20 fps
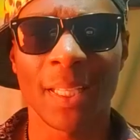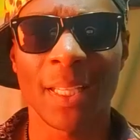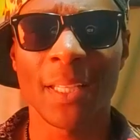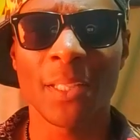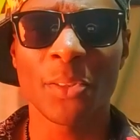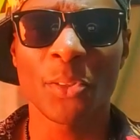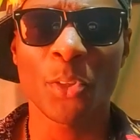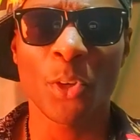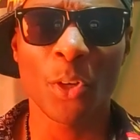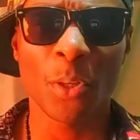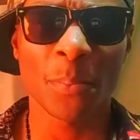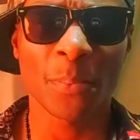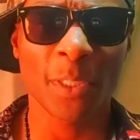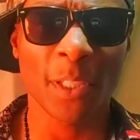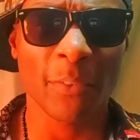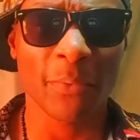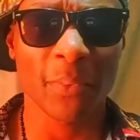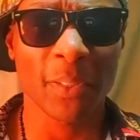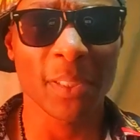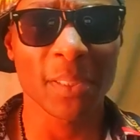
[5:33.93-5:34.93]
In terms
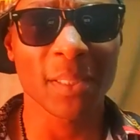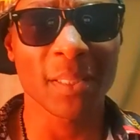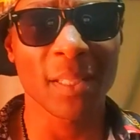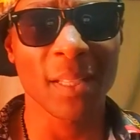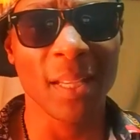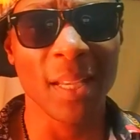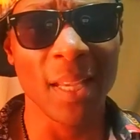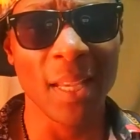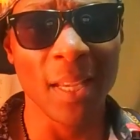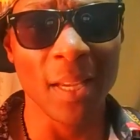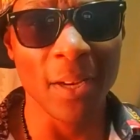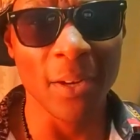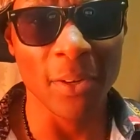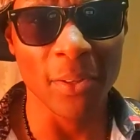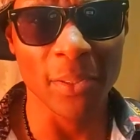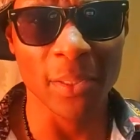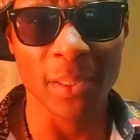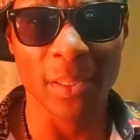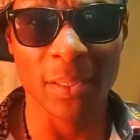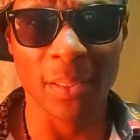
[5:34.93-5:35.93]
of the
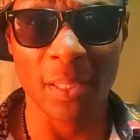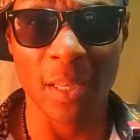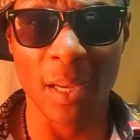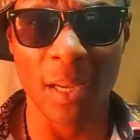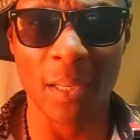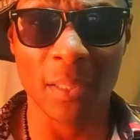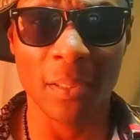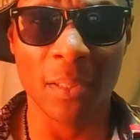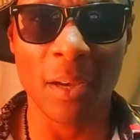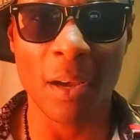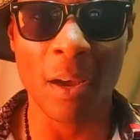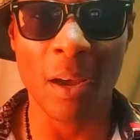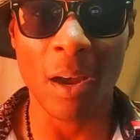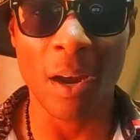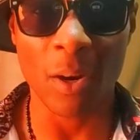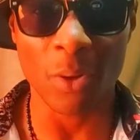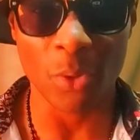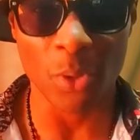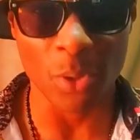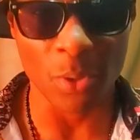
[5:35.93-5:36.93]
scares and
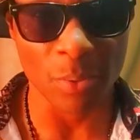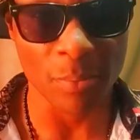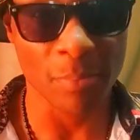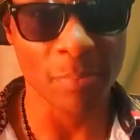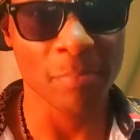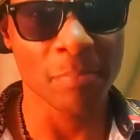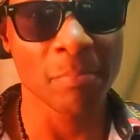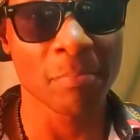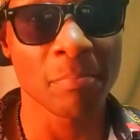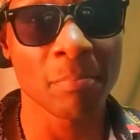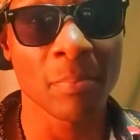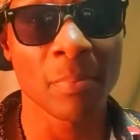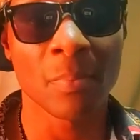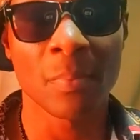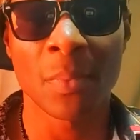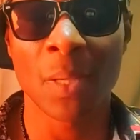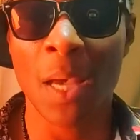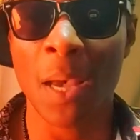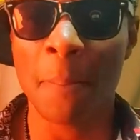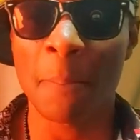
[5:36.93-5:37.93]
horror,
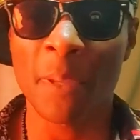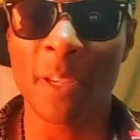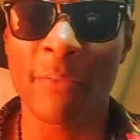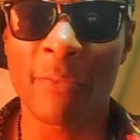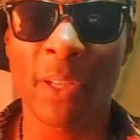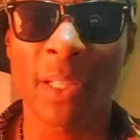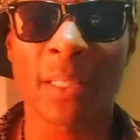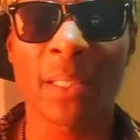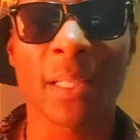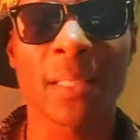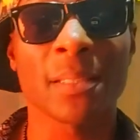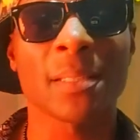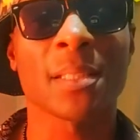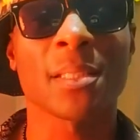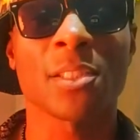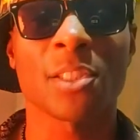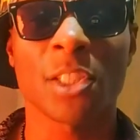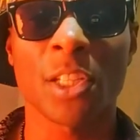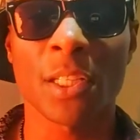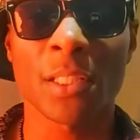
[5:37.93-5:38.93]
I'm giving
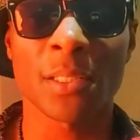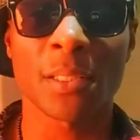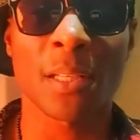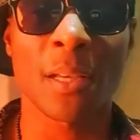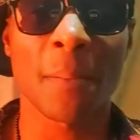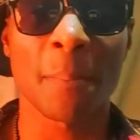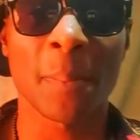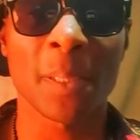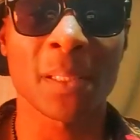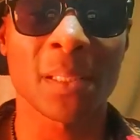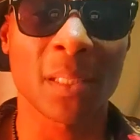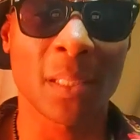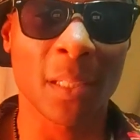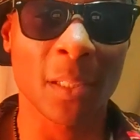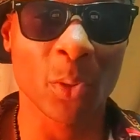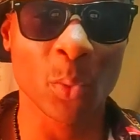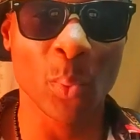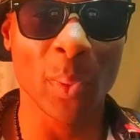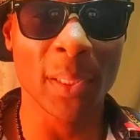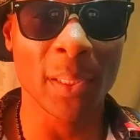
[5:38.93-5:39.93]
Texas Chainsaw Massacre
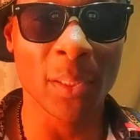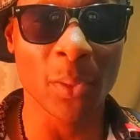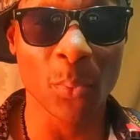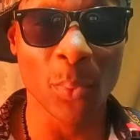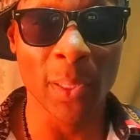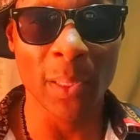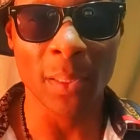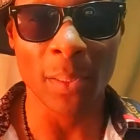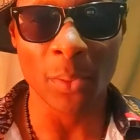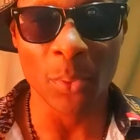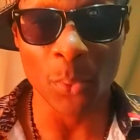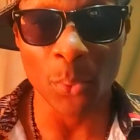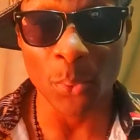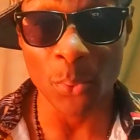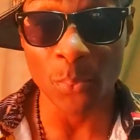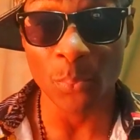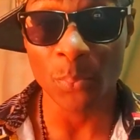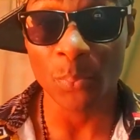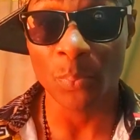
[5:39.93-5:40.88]
2022